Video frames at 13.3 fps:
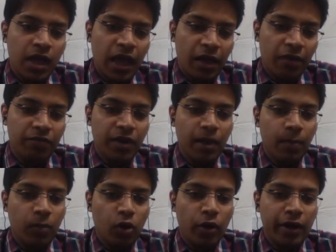Every
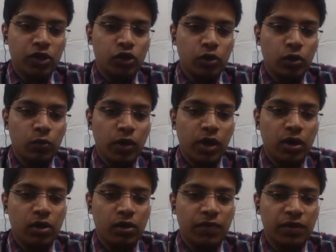employee should
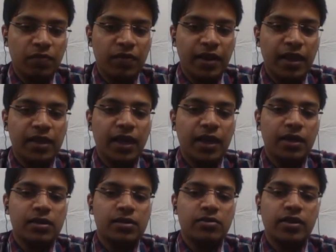work with the feeling that
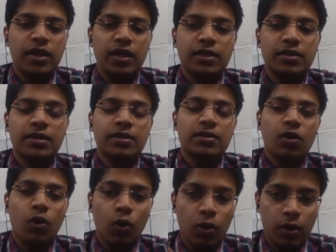industry is his
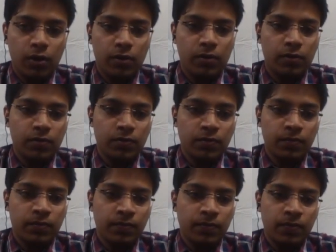own.
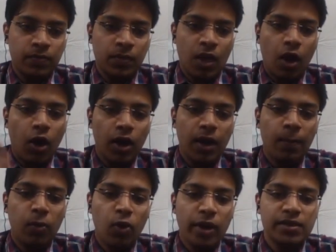All
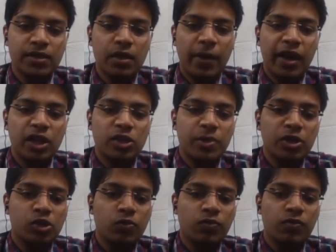employees and management
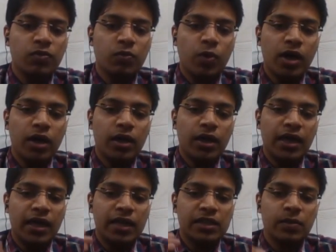should work in
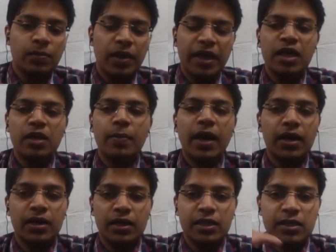a
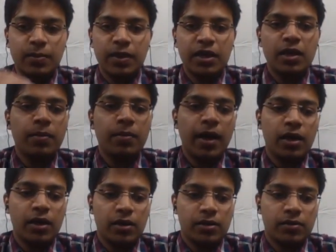disciplinary manner.